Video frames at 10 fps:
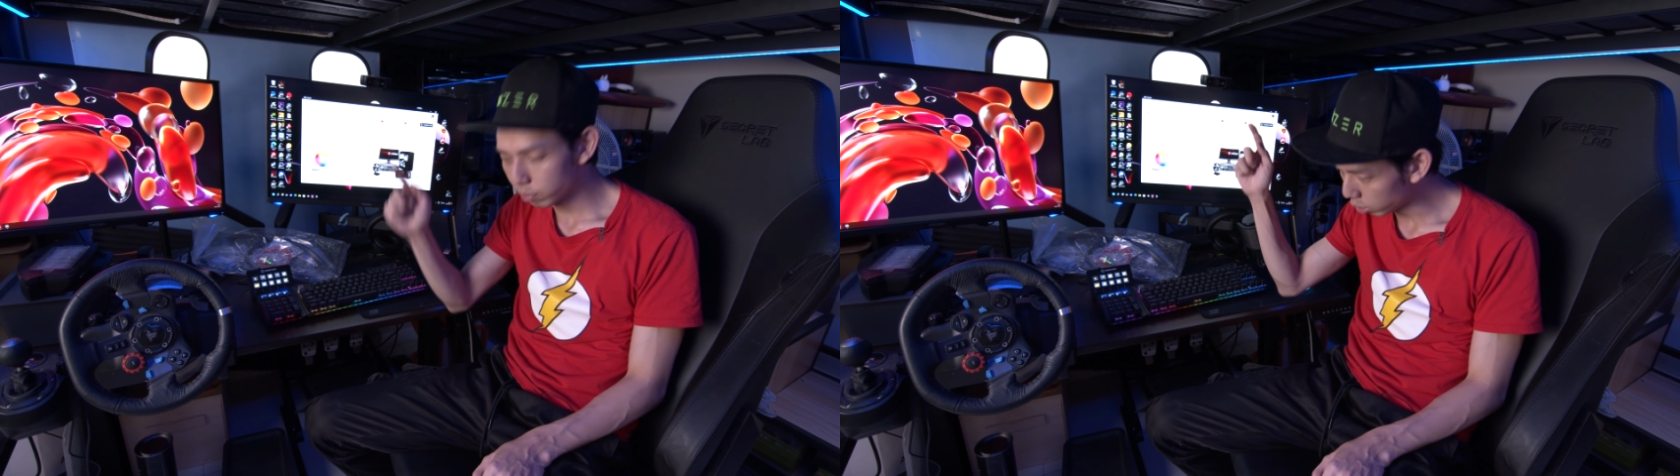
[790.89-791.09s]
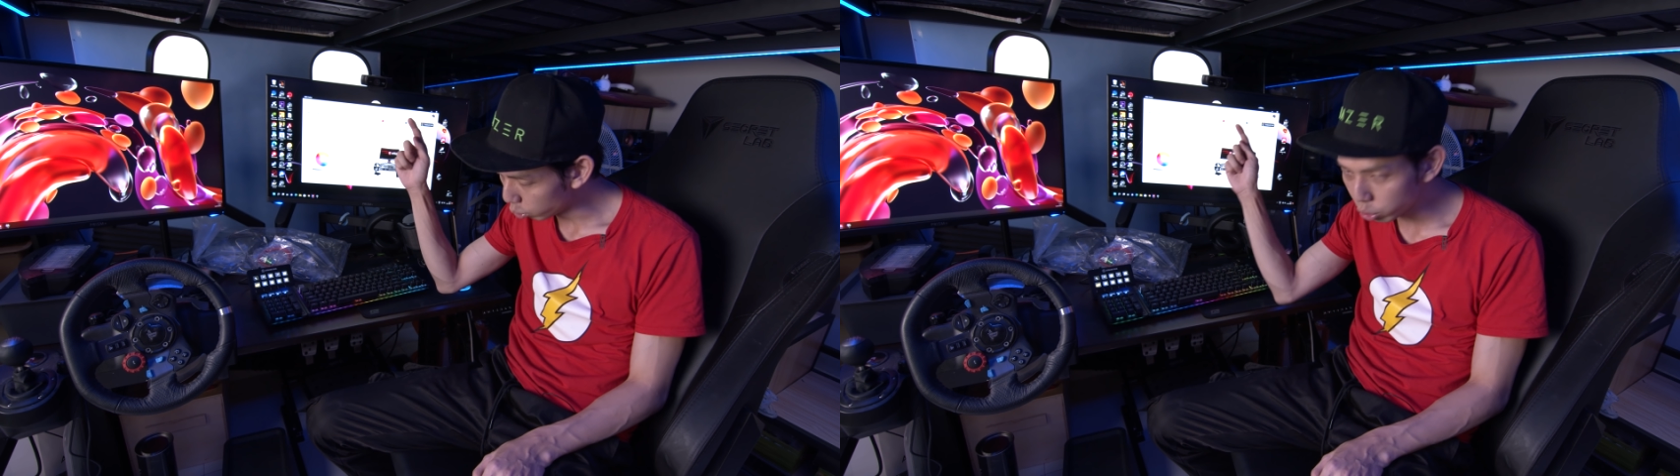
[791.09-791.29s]

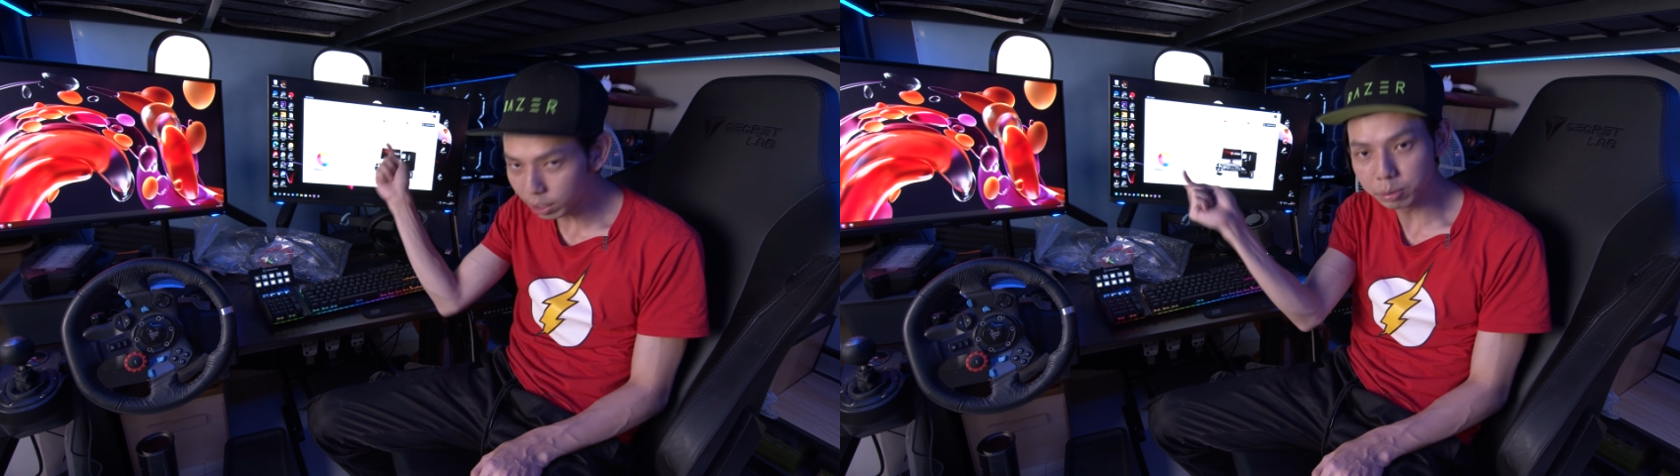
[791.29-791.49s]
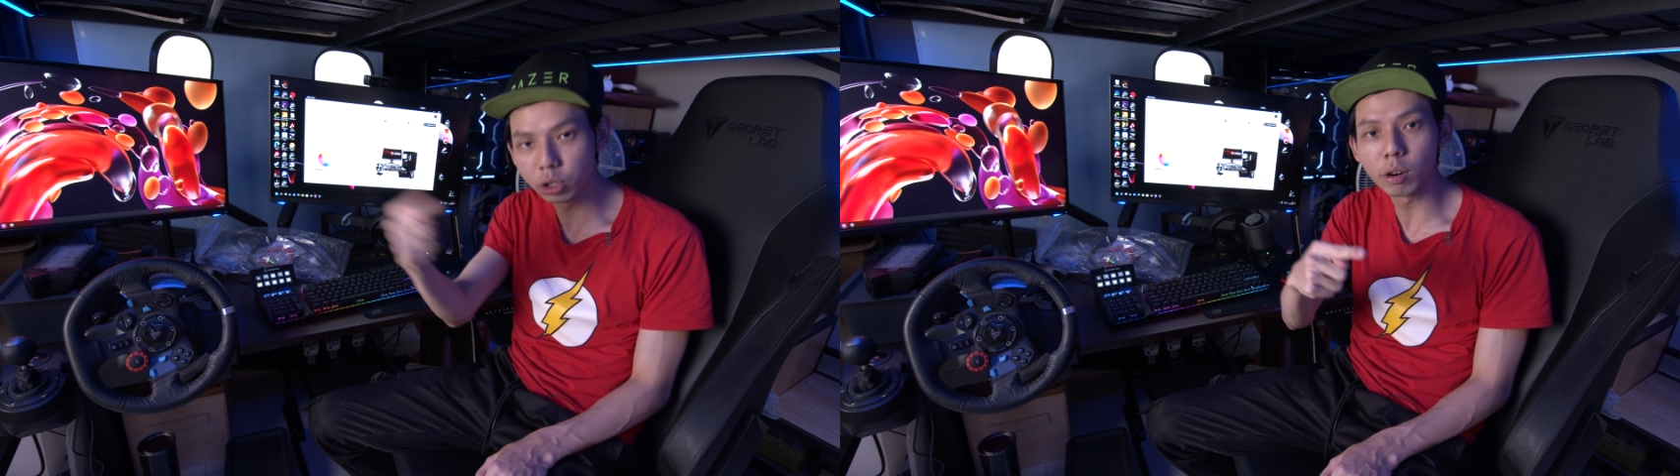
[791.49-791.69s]
do
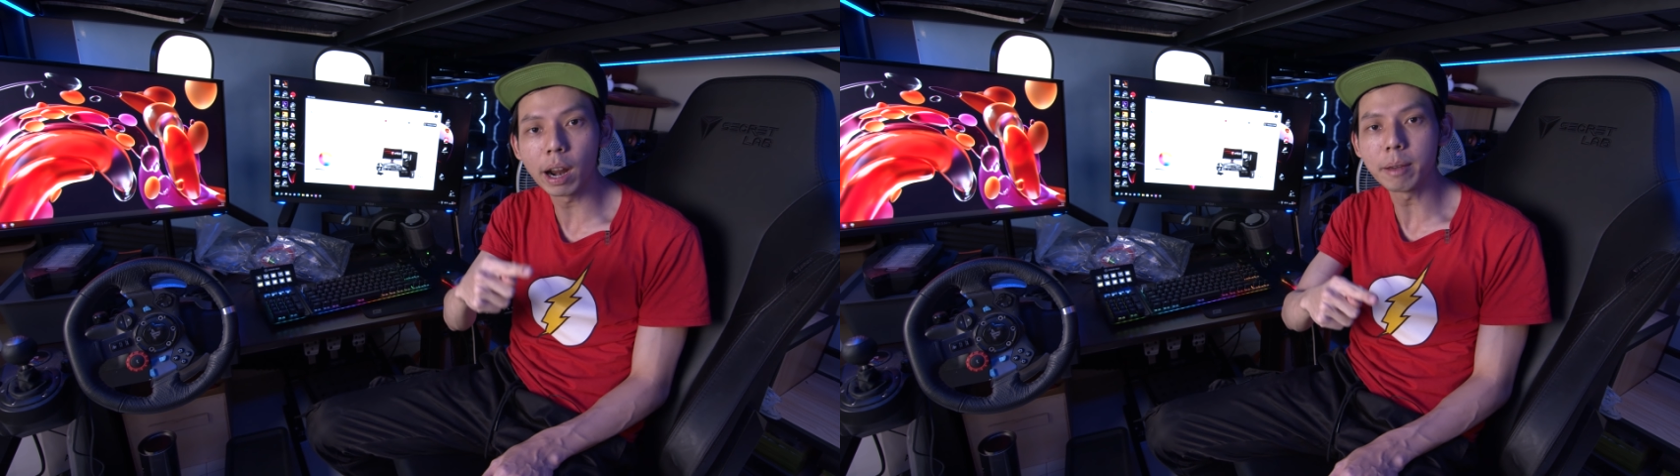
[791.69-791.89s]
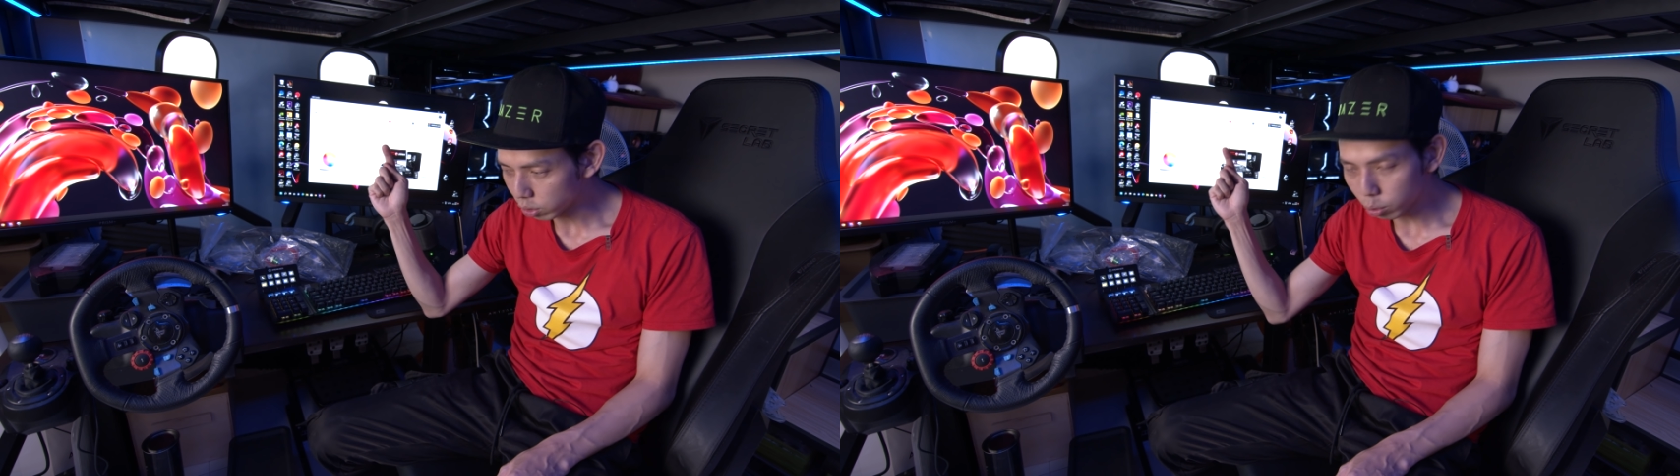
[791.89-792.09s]

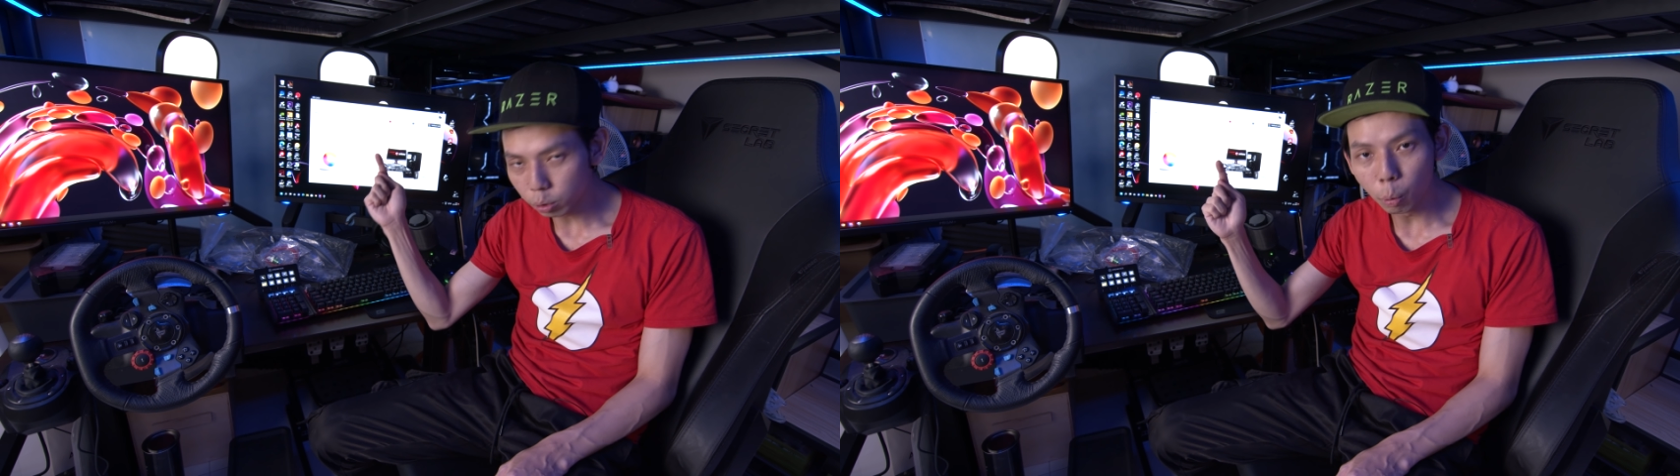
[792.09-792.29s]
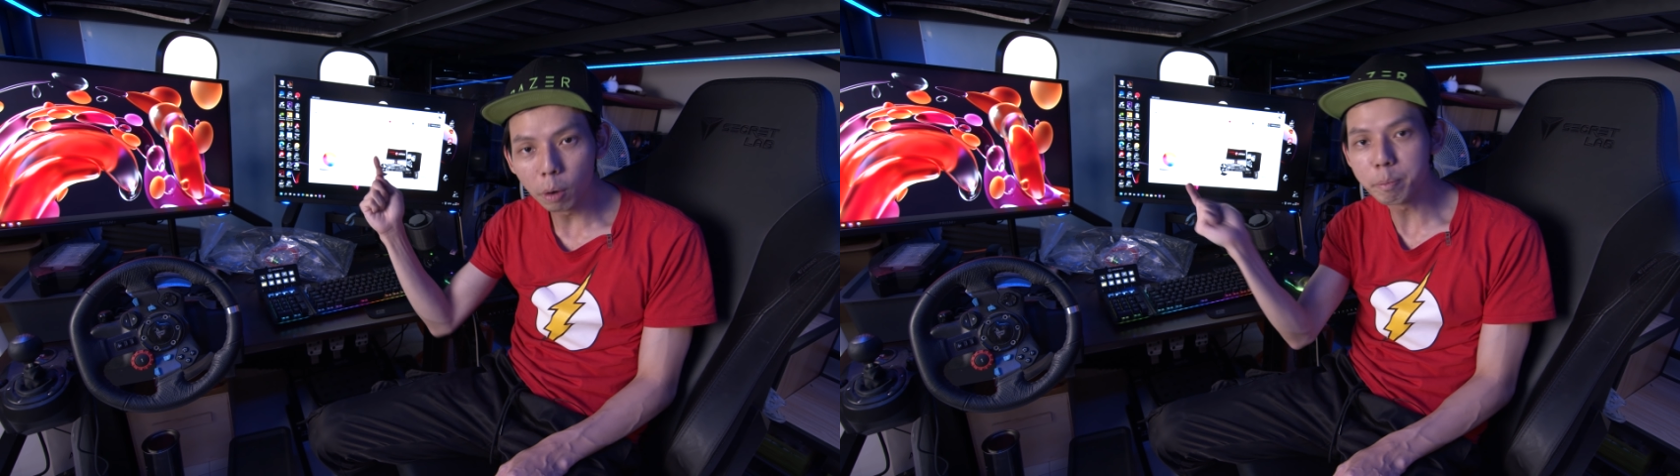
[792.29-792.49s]
subscribe so
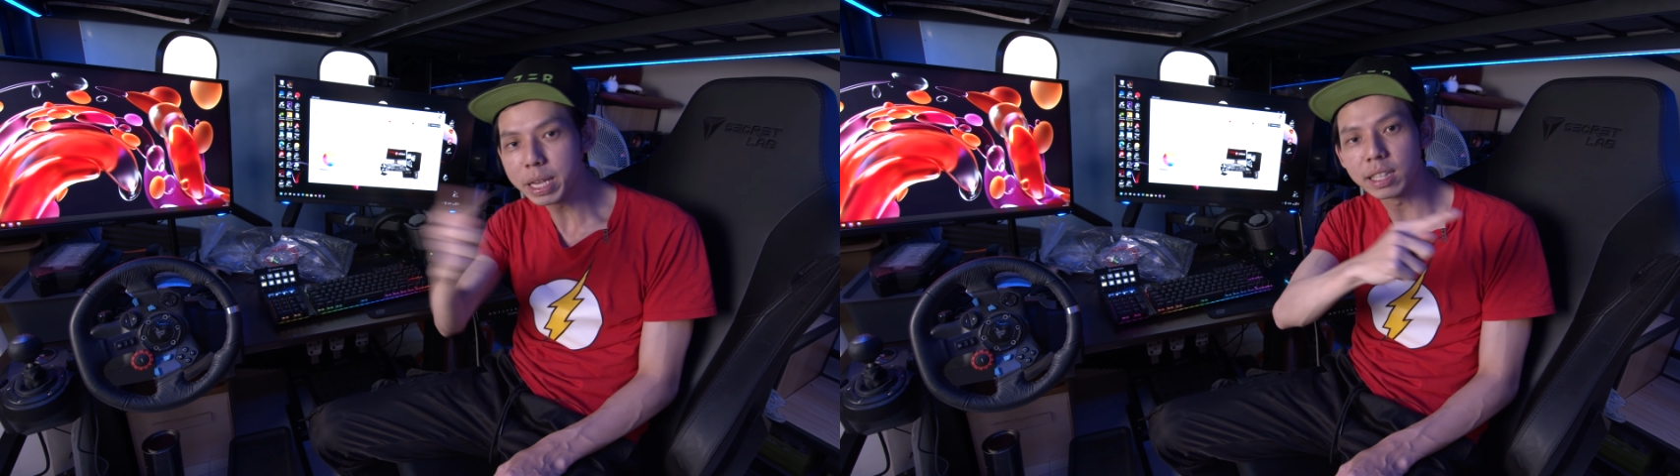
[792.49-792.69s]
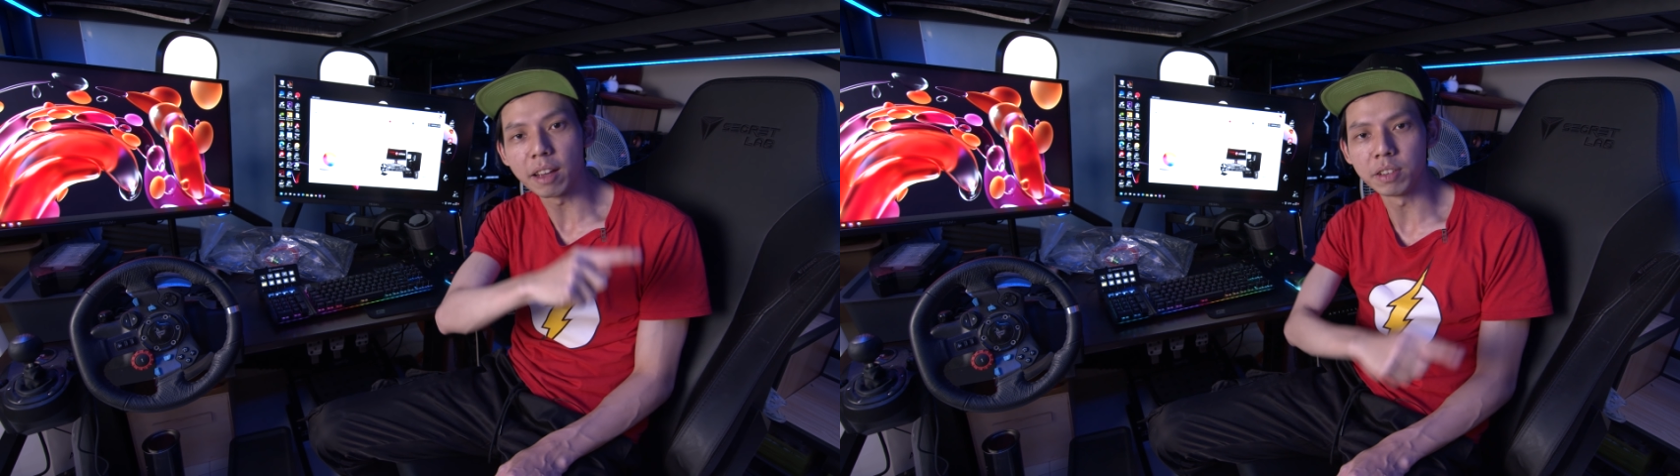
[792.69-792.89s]
you won't
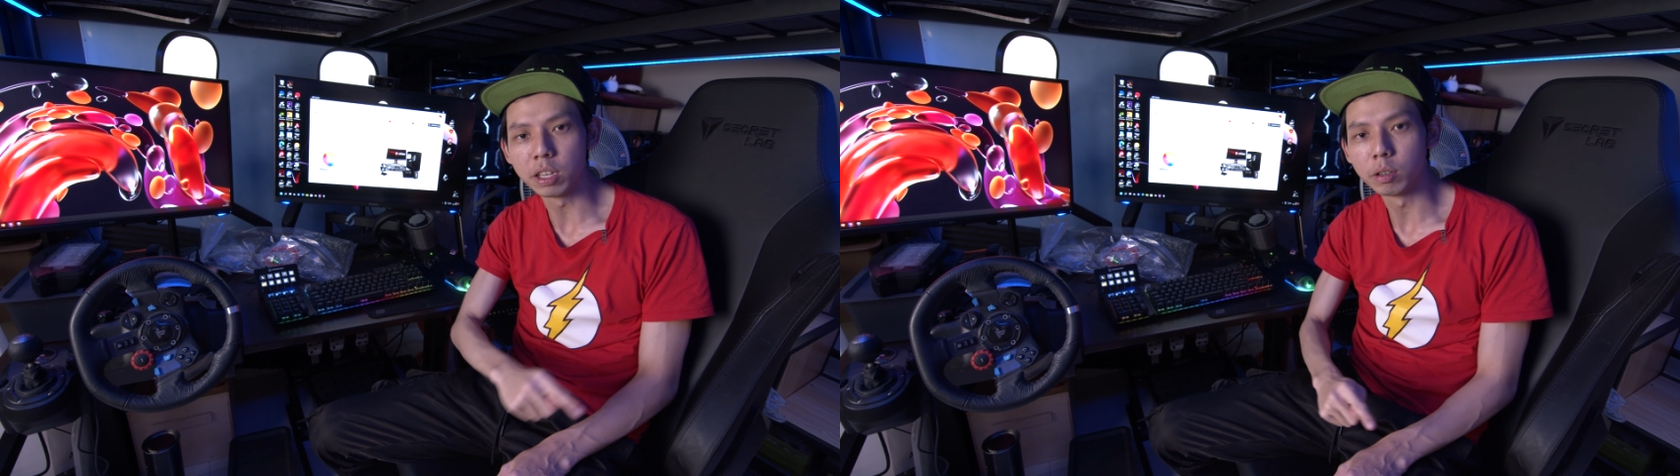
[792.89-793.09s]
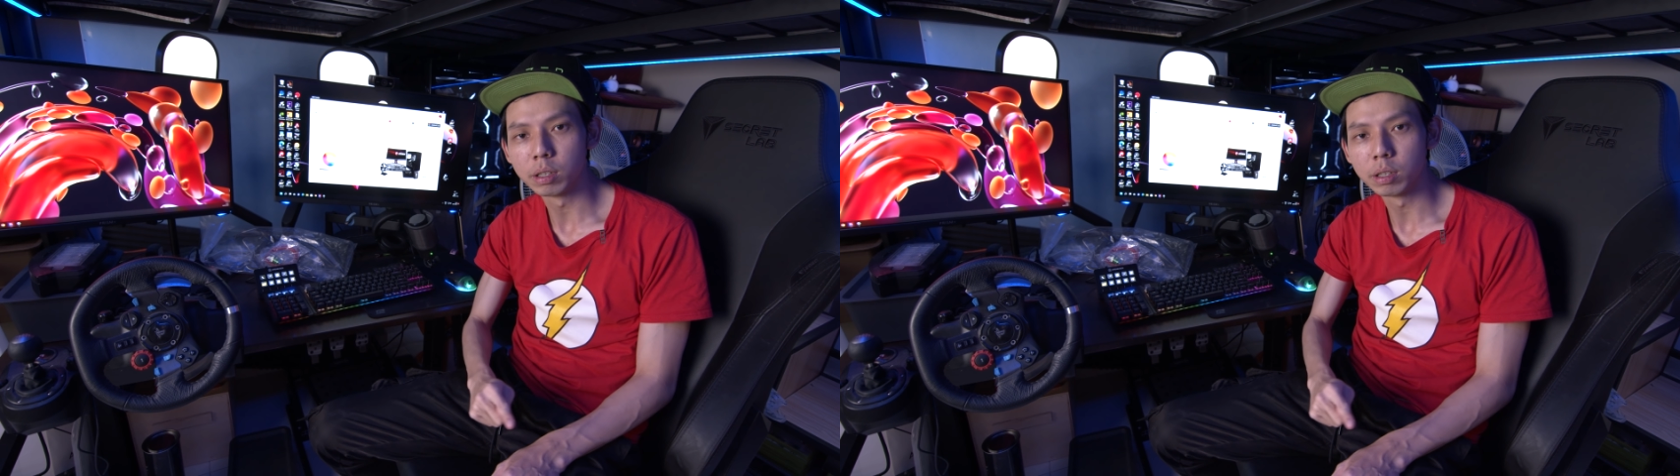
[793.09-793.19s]
miss that video.